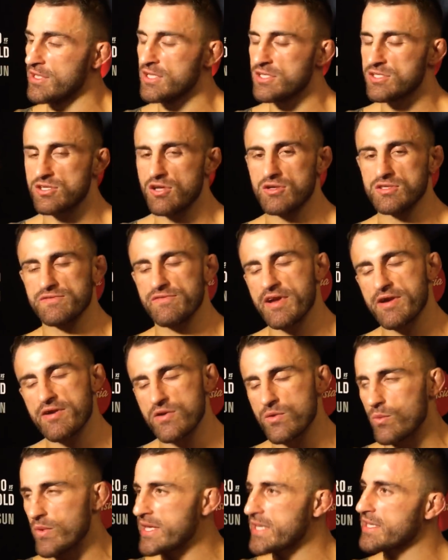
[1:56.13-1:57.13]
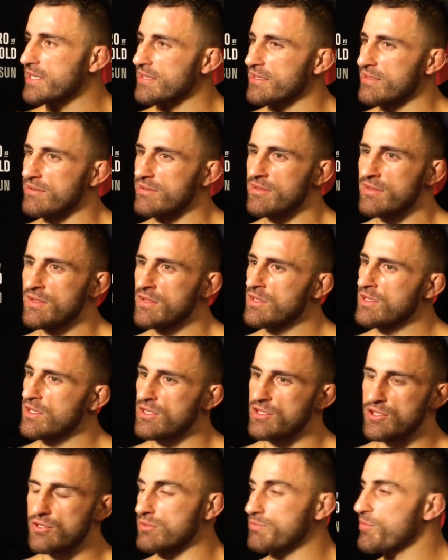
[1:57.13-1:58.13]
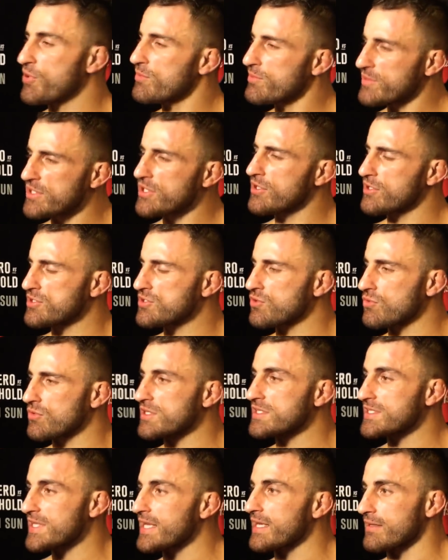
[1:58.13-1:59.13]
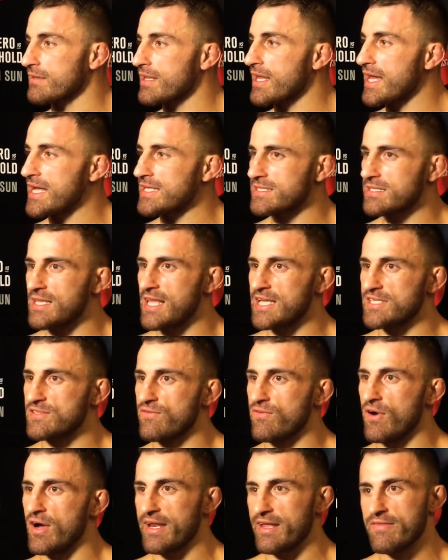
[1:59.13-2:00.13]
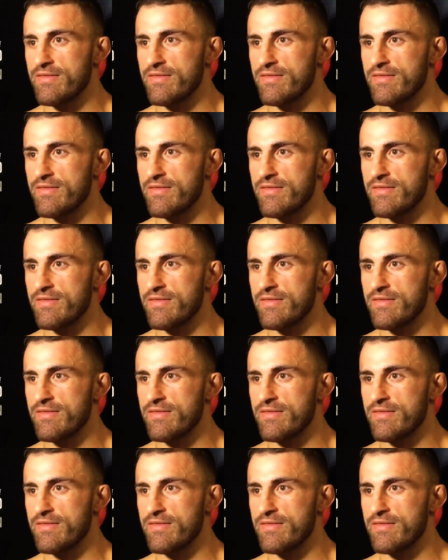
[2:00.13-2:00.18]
So I was very weak, and you could sort of see it last fight.